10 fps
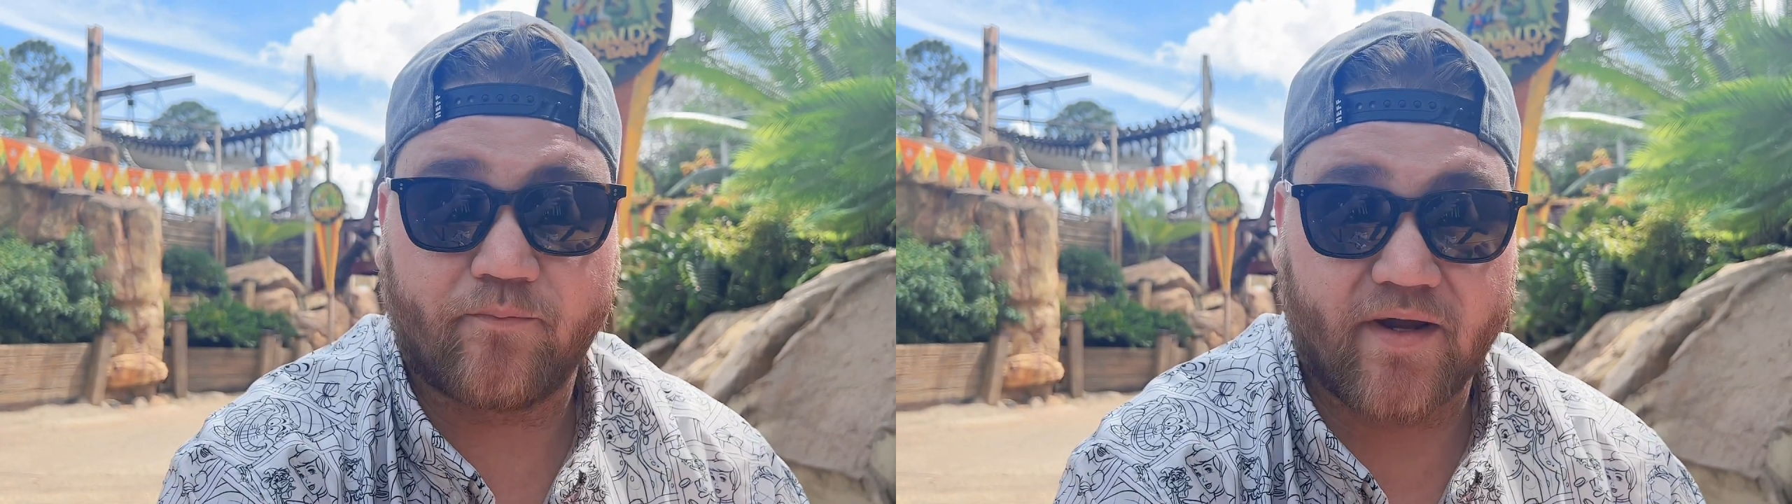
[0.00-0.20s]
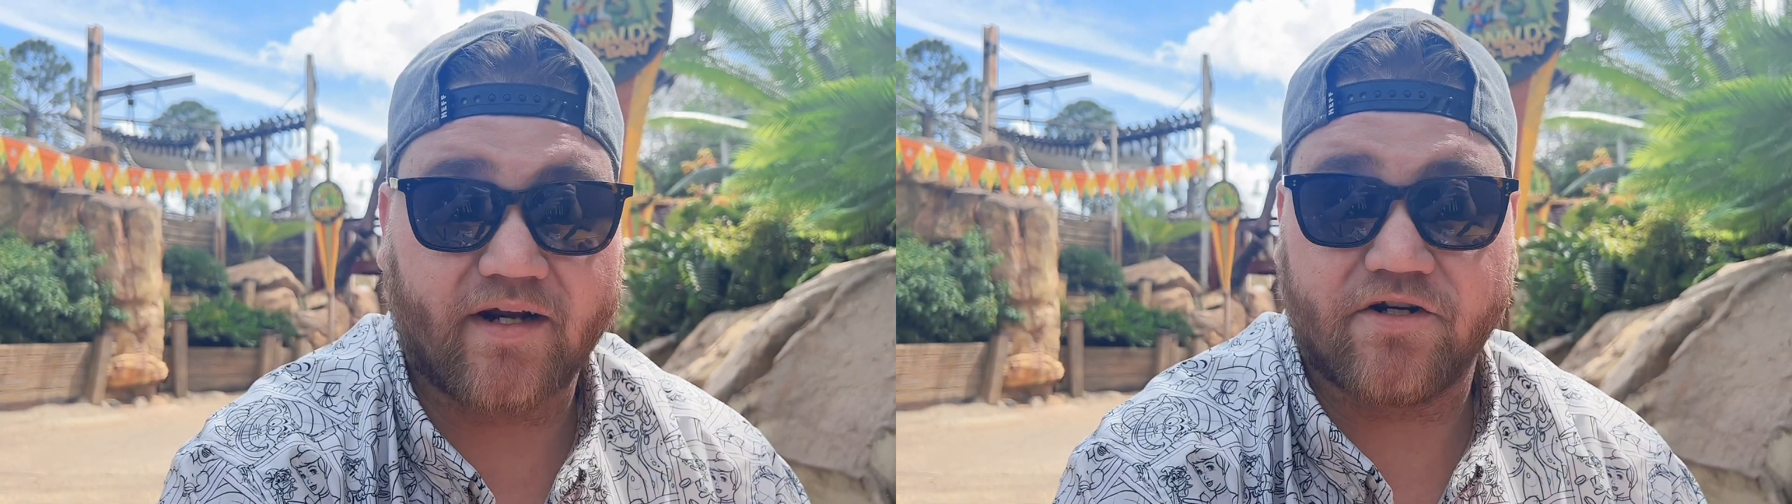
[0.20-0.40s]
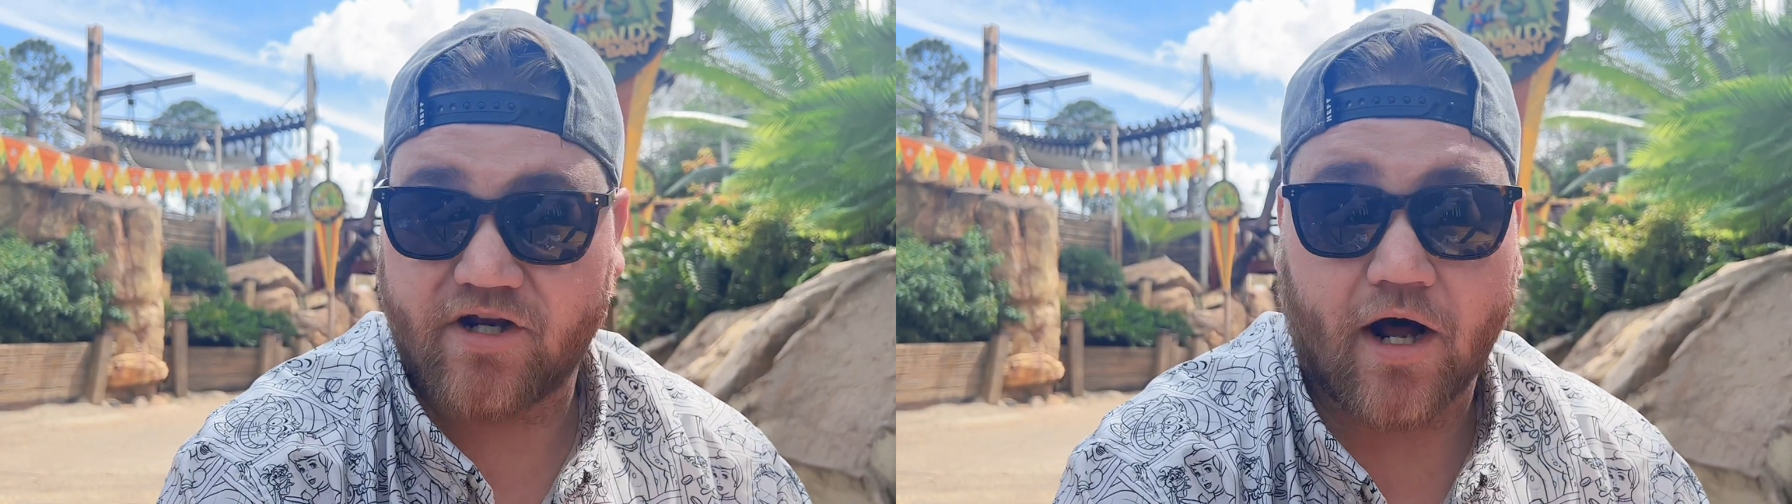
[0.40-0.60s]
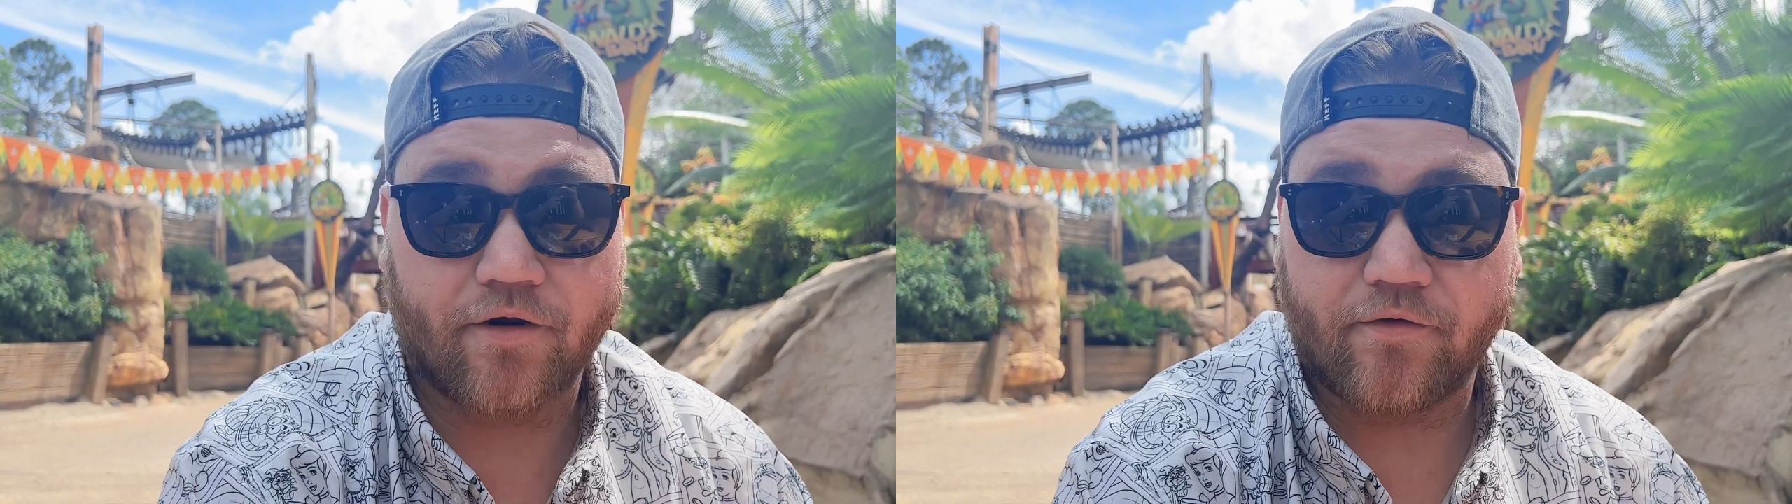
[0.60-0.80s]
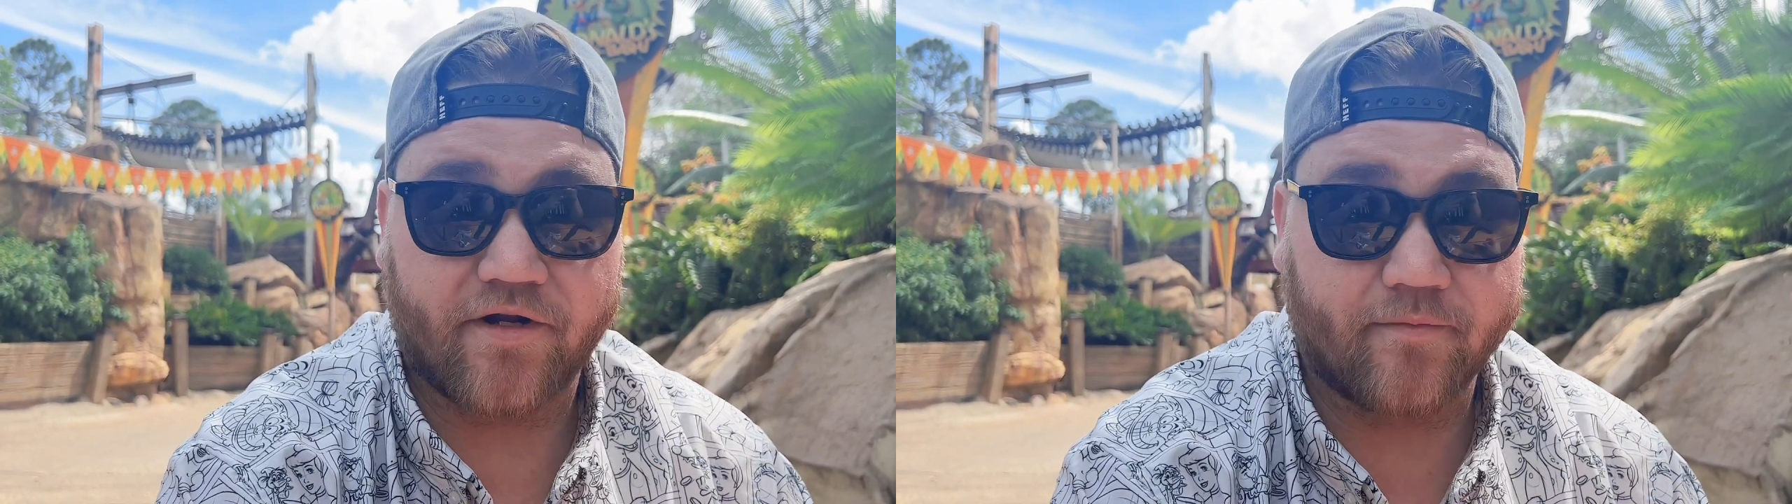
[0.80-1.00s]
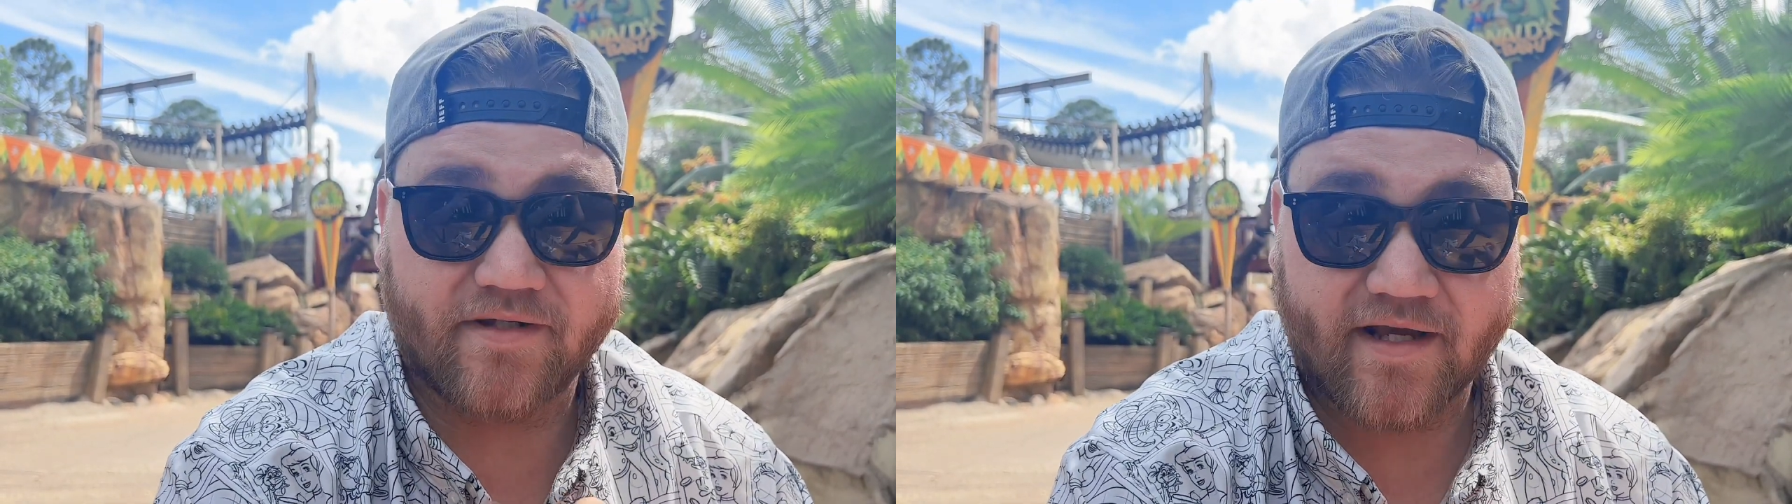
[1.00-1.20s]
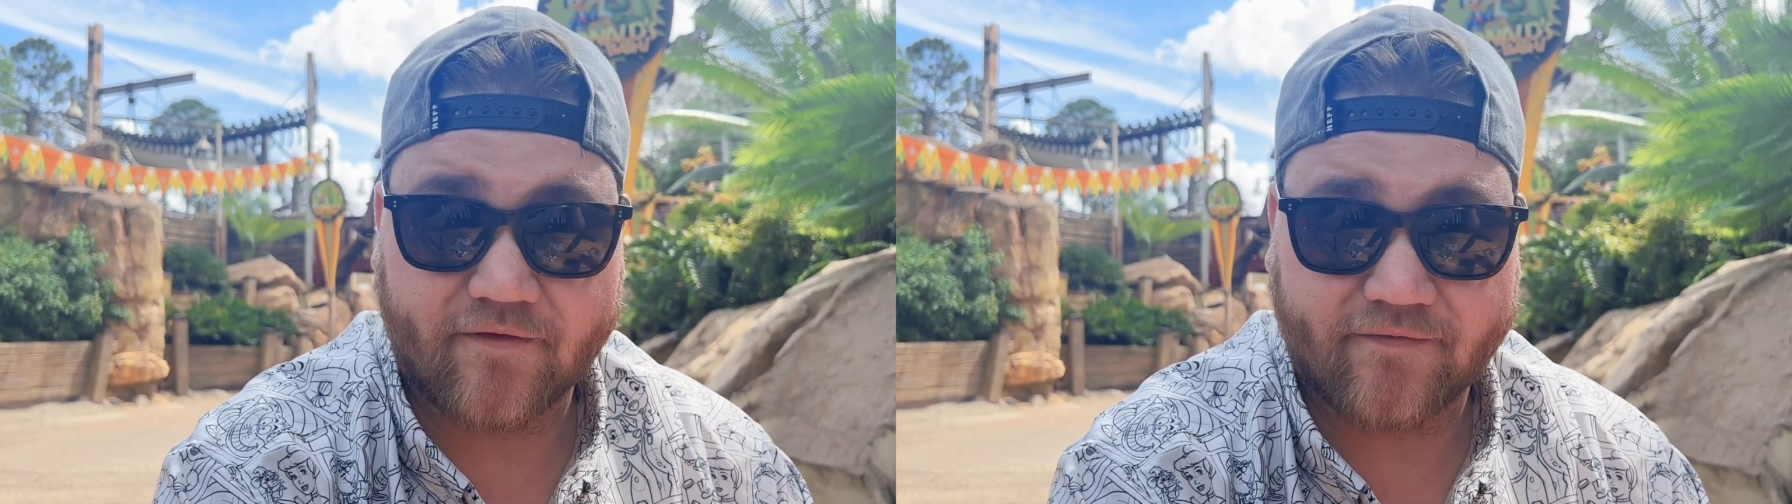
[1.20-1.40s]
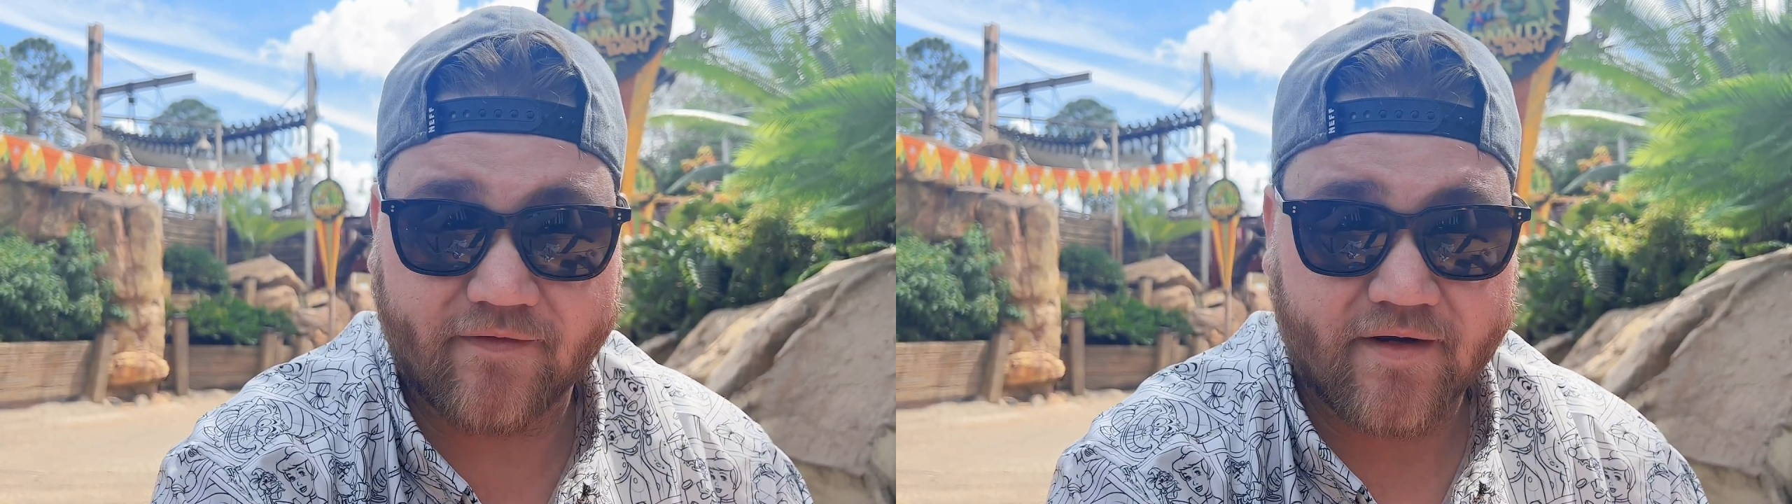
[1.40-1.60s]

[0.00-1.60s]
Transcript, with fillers: picked Donald himself.